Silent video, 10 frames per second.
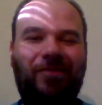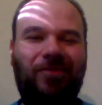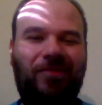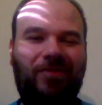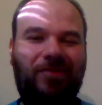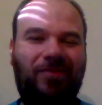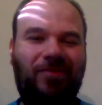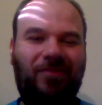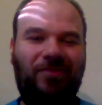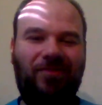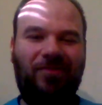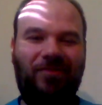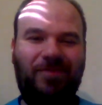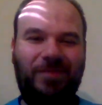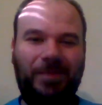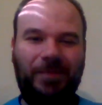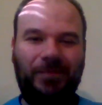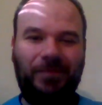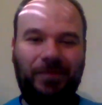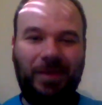
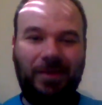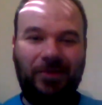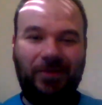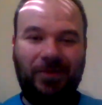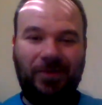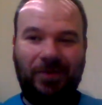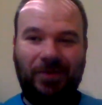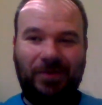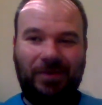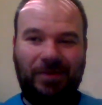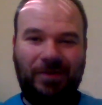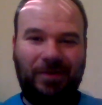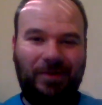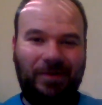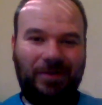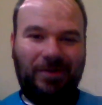(no one is talking)